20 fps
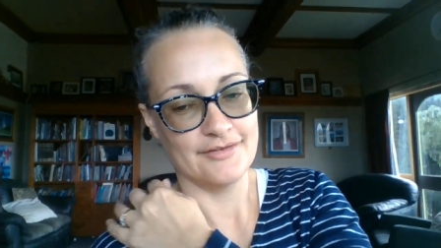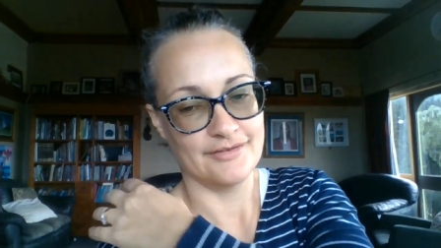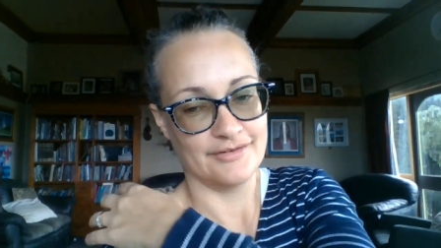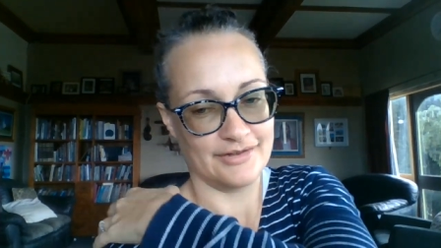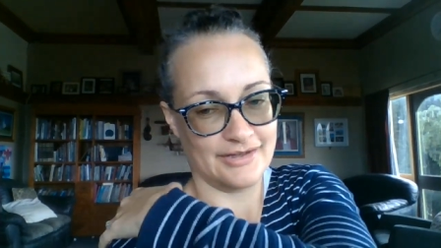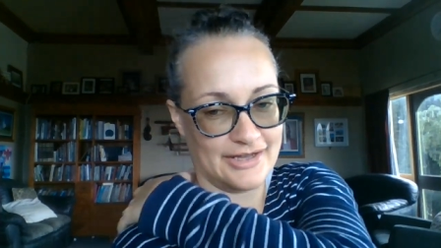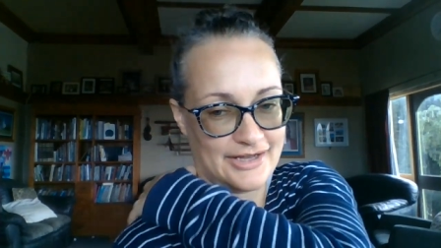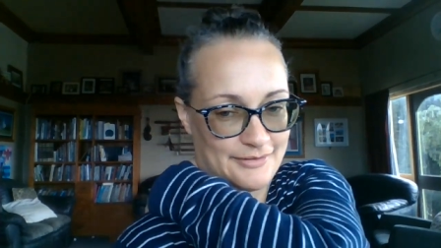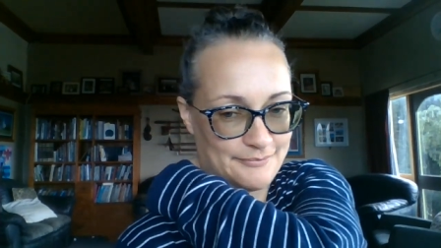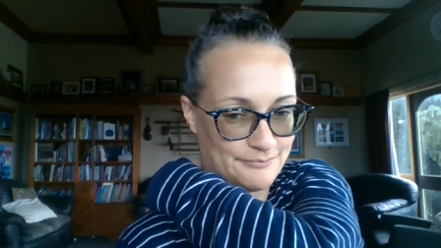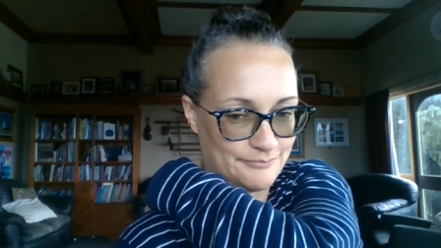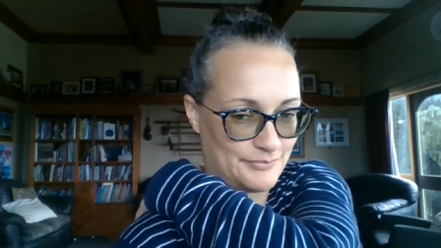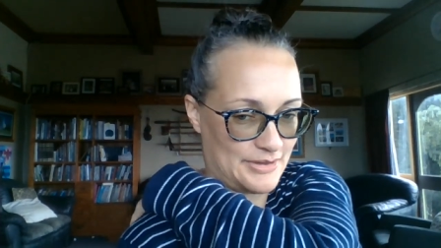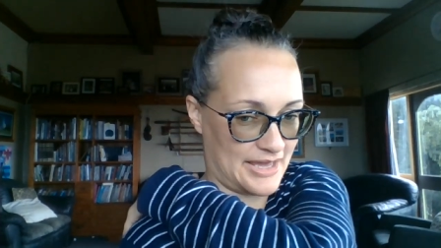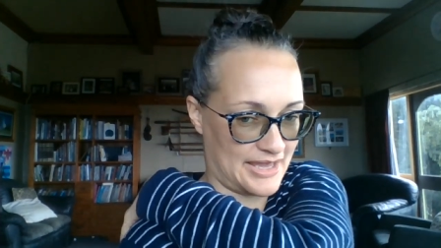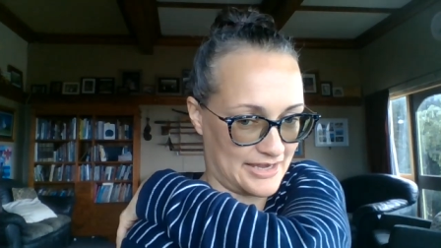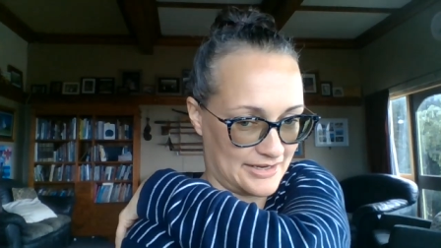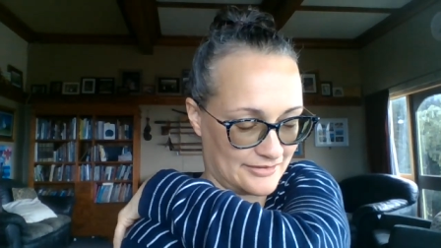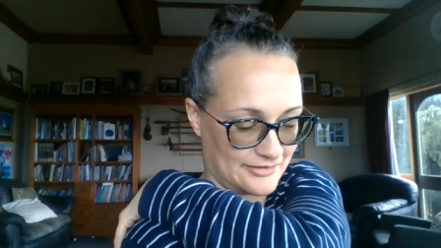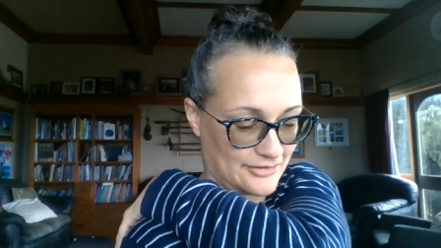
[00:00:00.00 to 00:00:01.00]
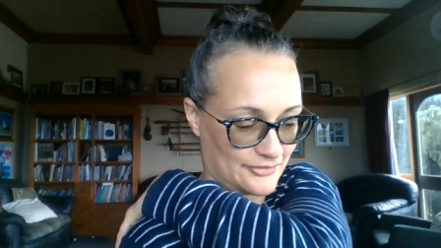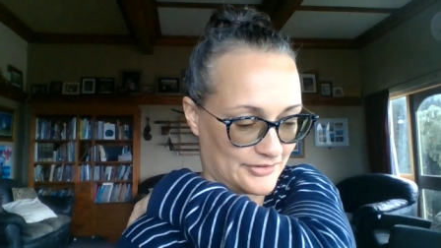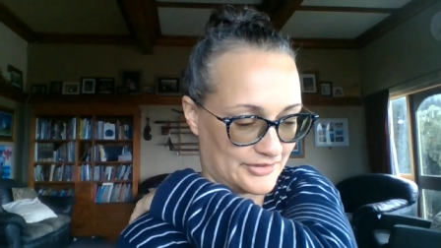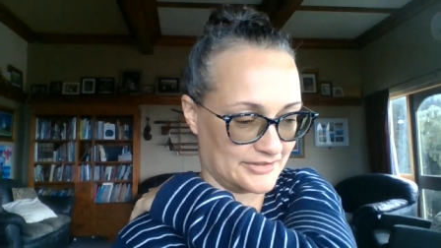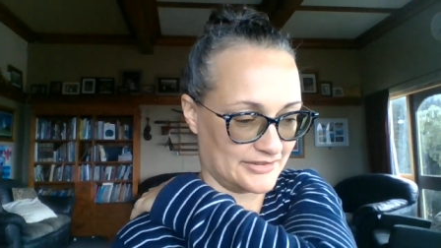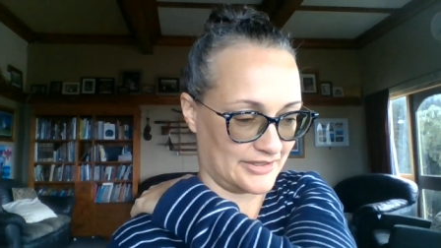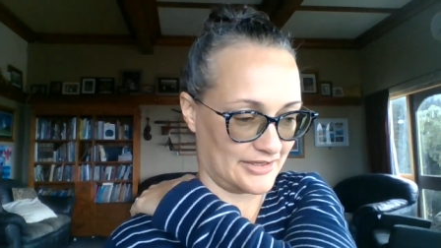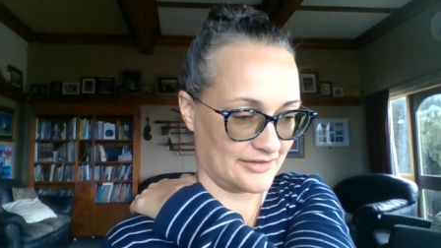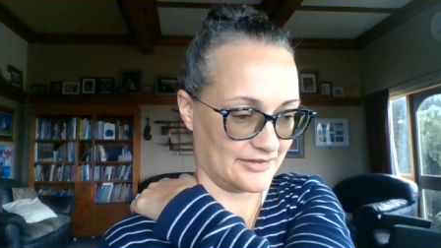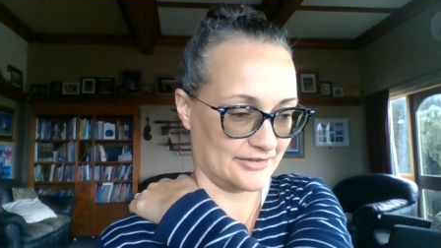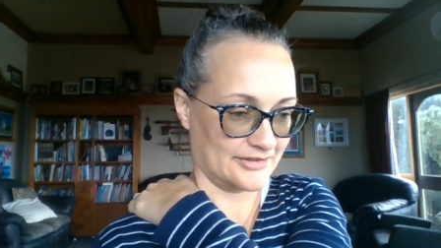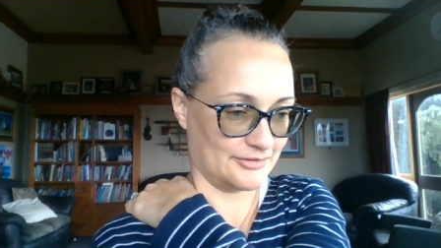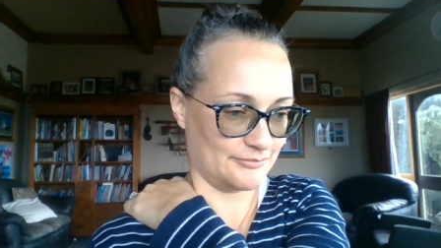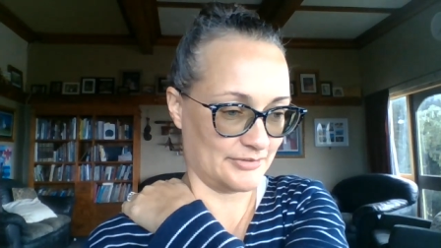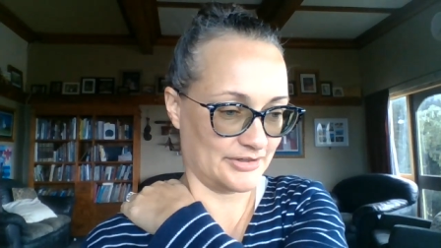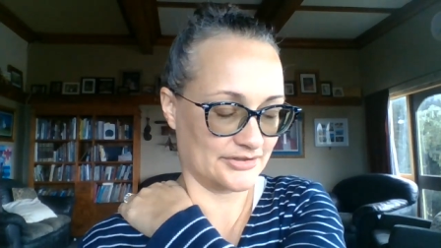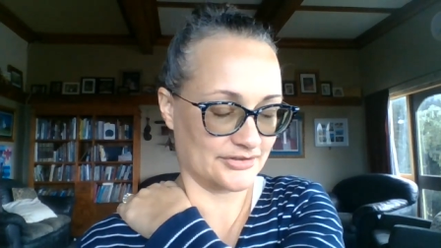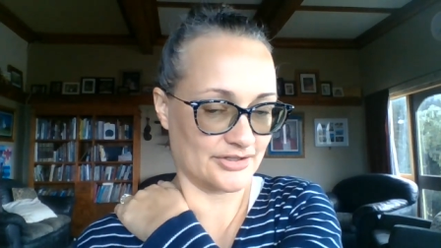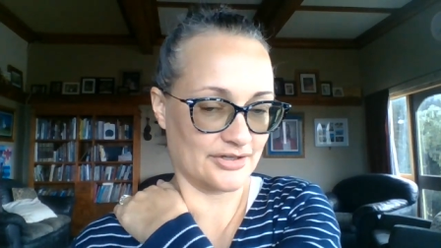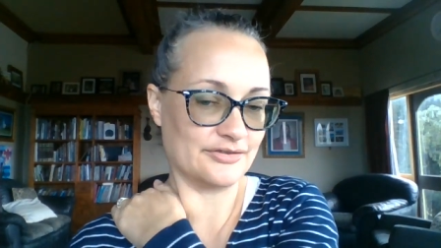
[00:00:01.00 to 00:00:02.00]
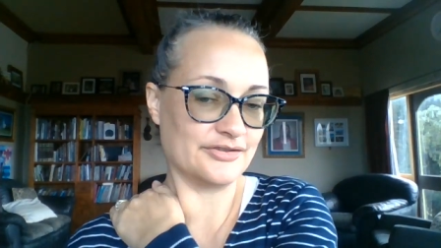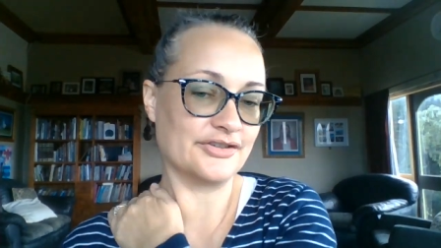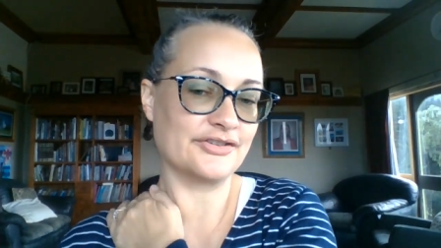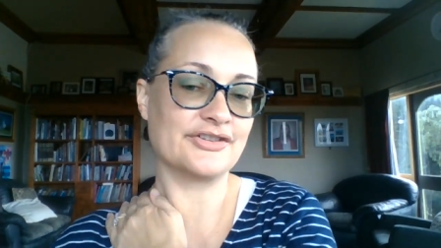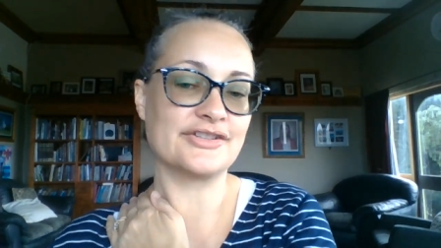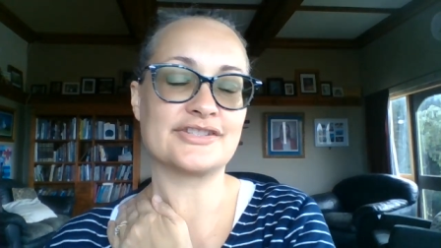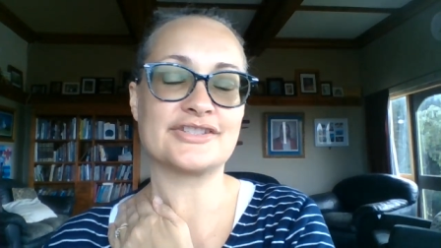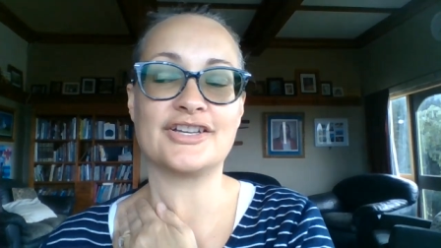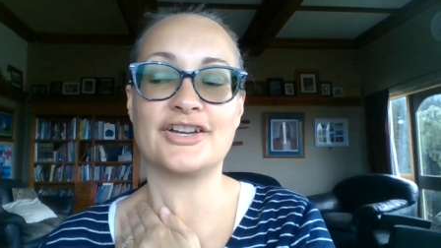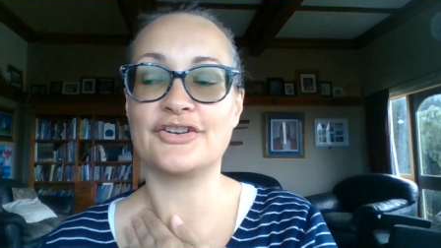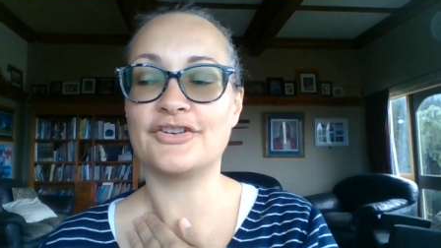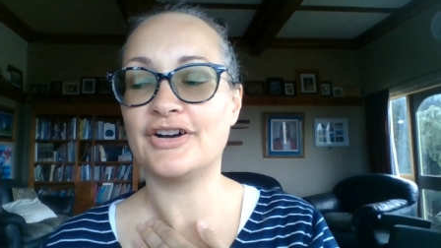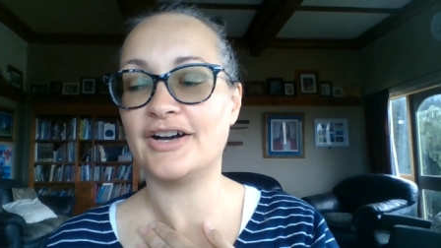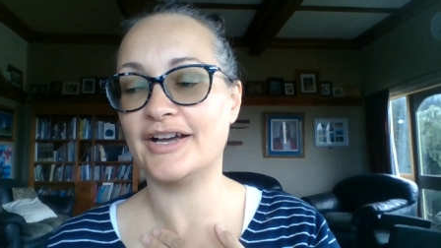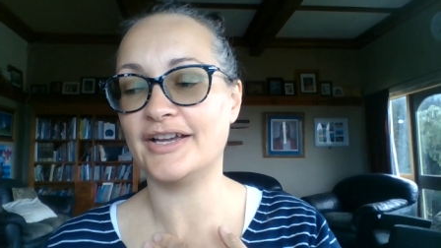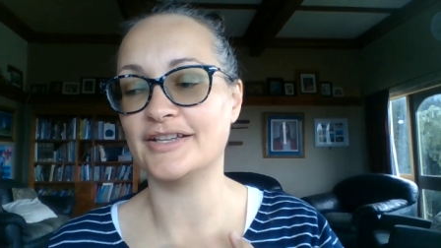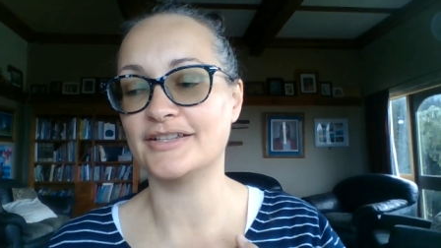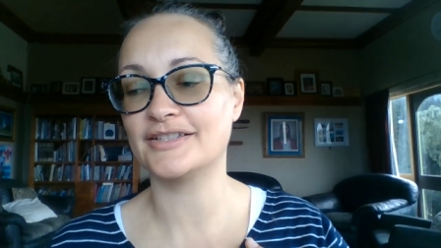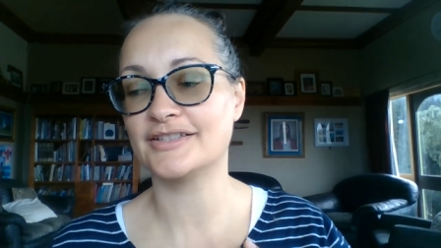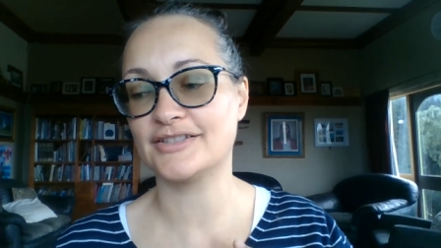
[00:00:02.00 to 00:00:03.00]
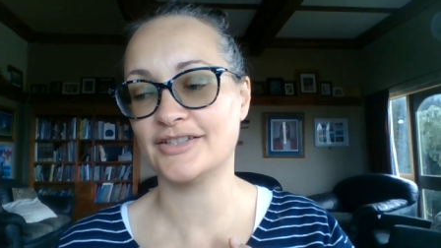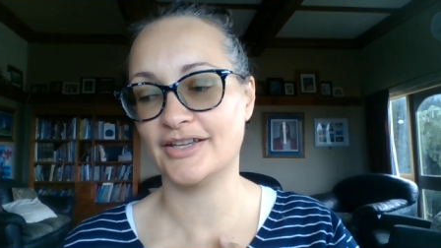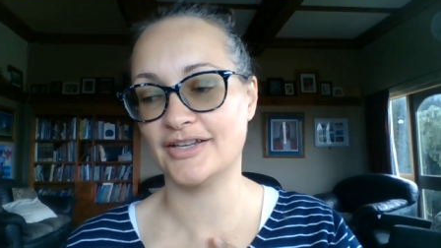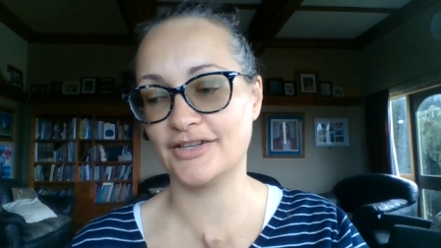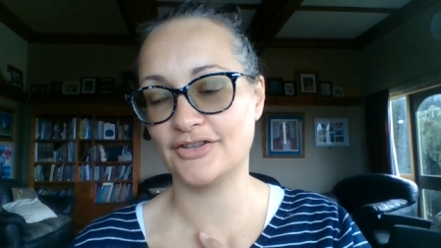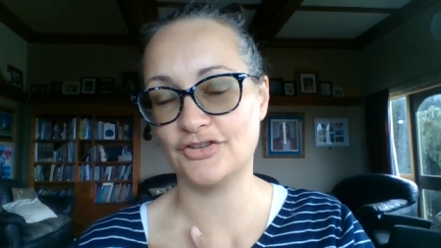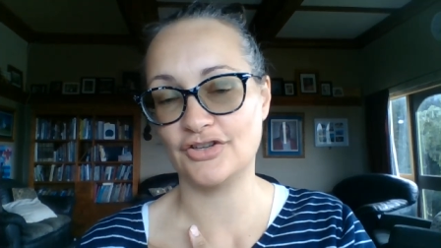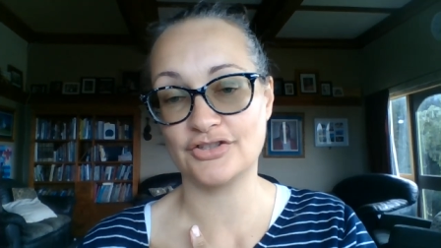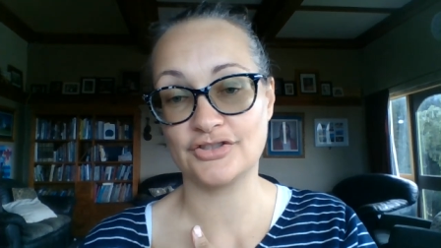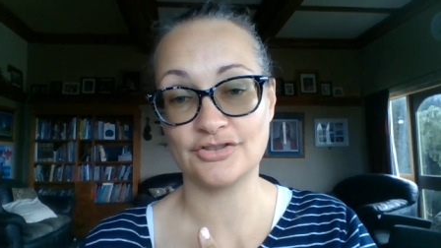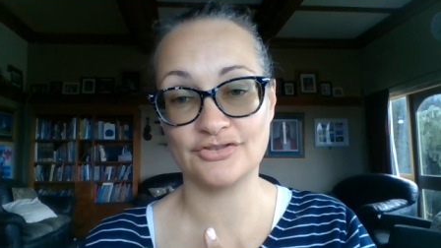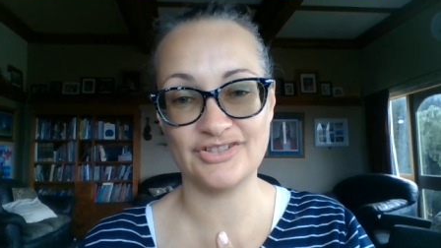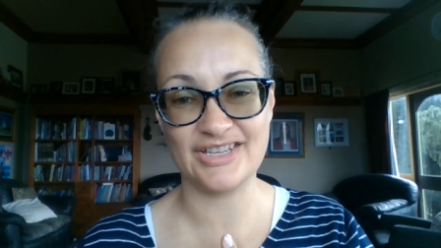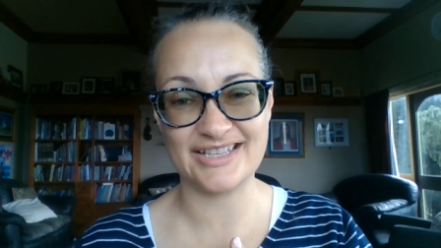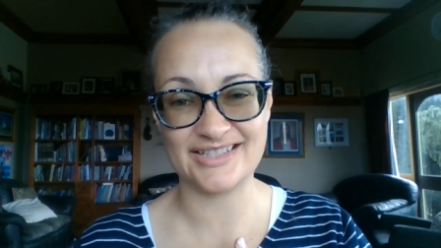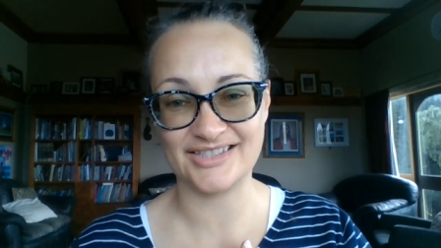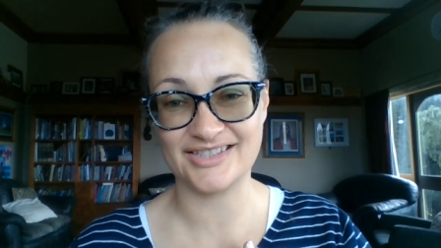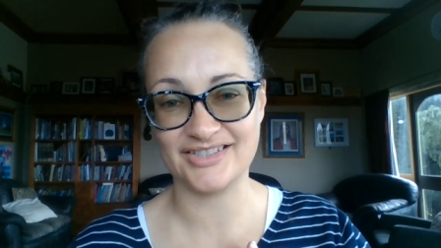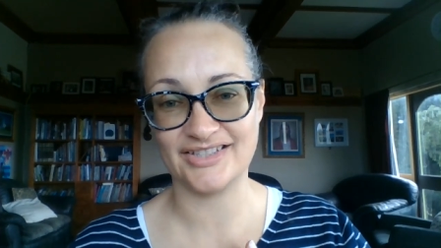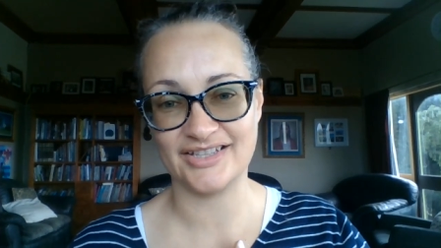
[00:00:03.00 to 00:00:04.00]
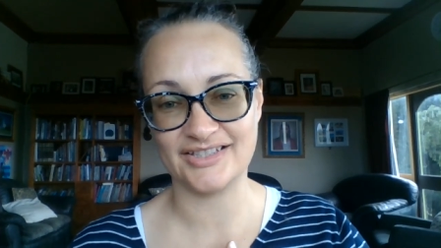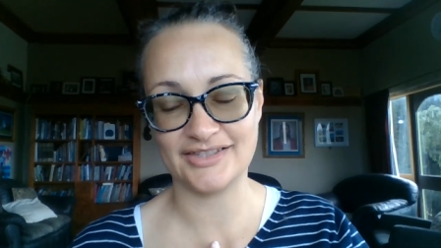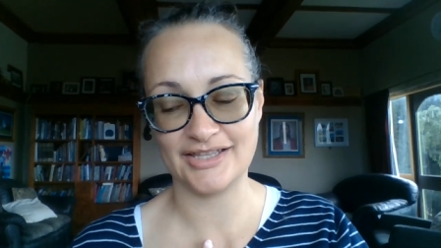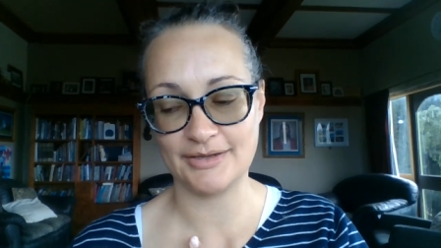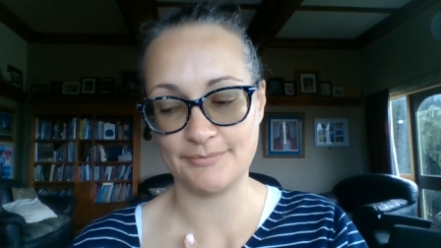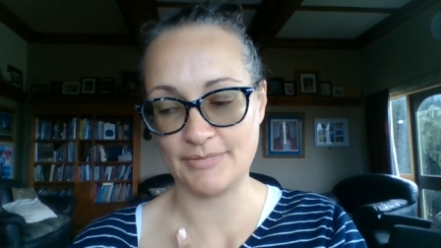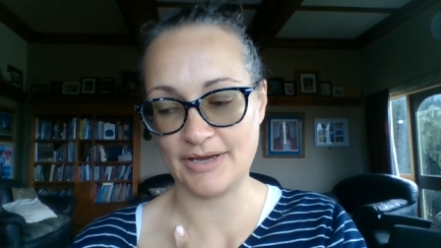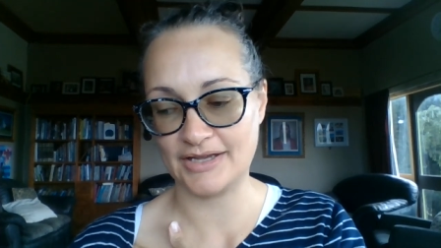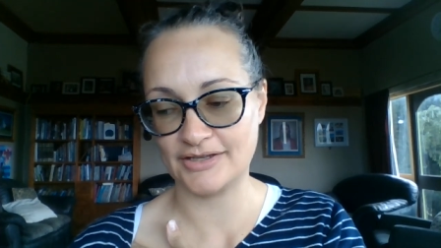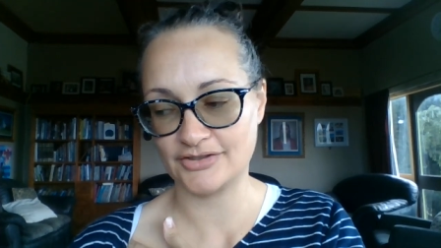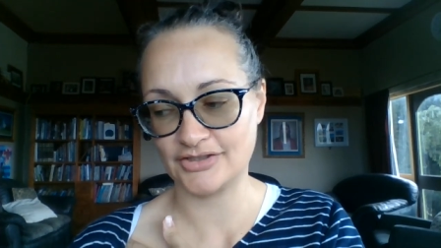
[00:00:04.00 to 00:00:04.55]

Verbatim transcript: um, pain going down into my shoulder. And so I decided not to exercise that much.